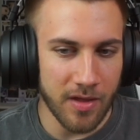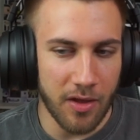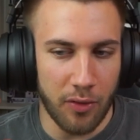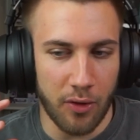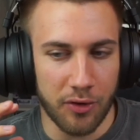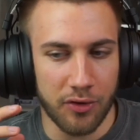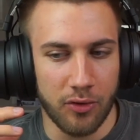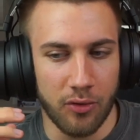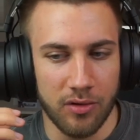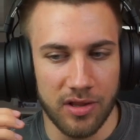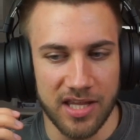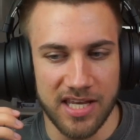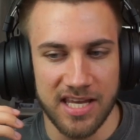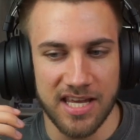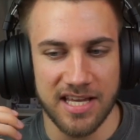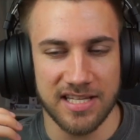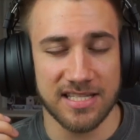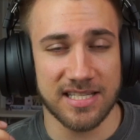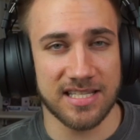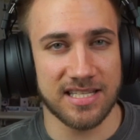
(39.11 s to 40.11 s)
not only
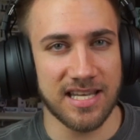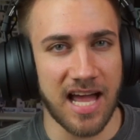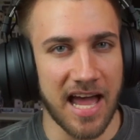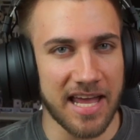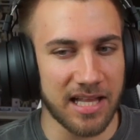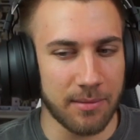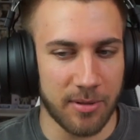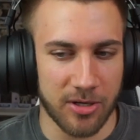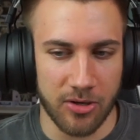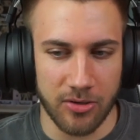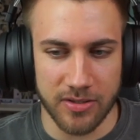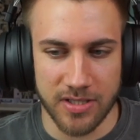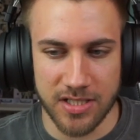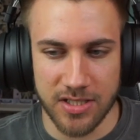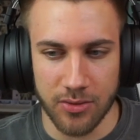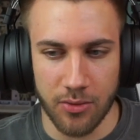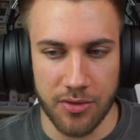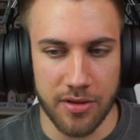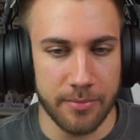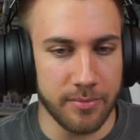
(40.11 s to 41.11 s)
his style, but
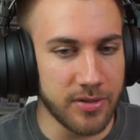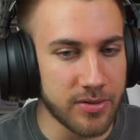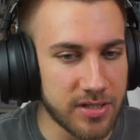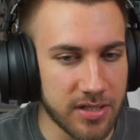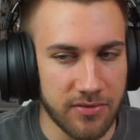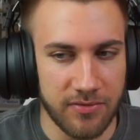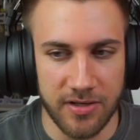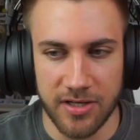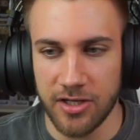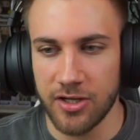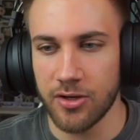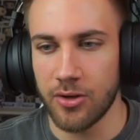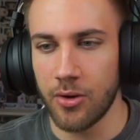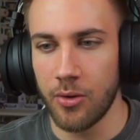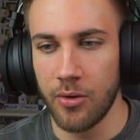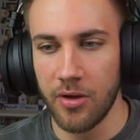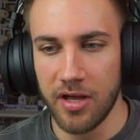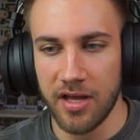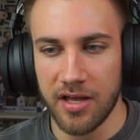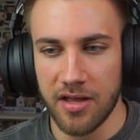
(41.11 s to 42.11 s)
also the music
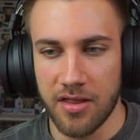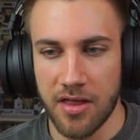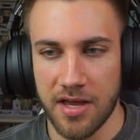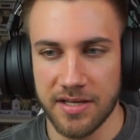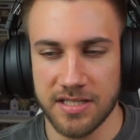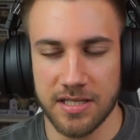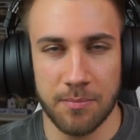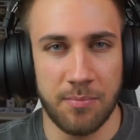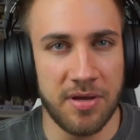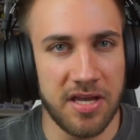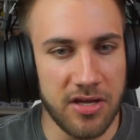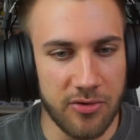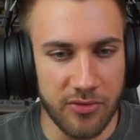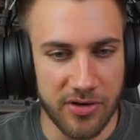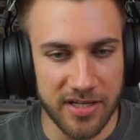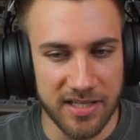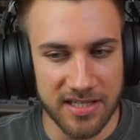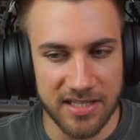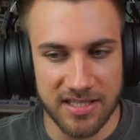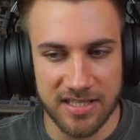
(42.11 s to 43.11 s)
video, his
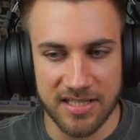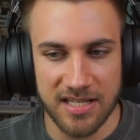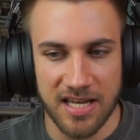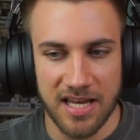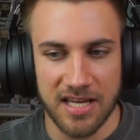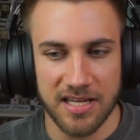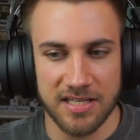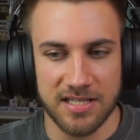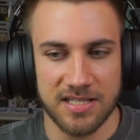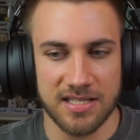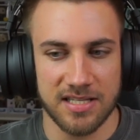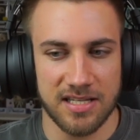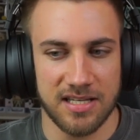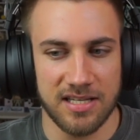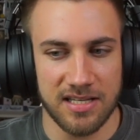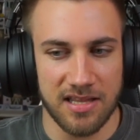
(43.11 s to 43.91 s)
appearance, his,